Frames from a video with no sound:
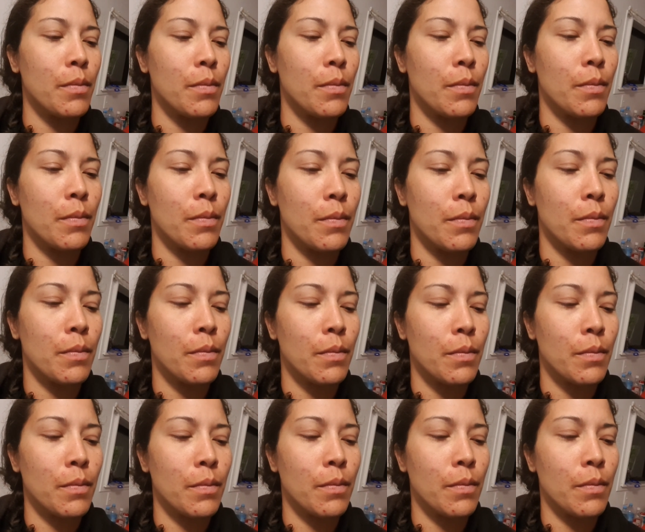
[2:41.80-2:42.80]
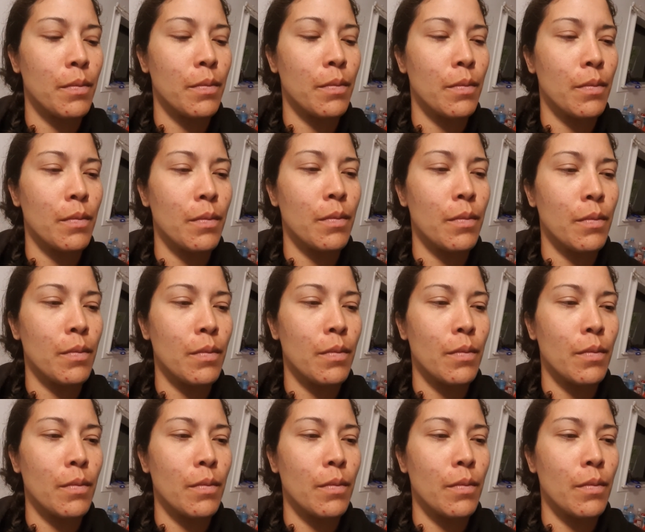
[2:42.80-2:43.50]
(no one is talking)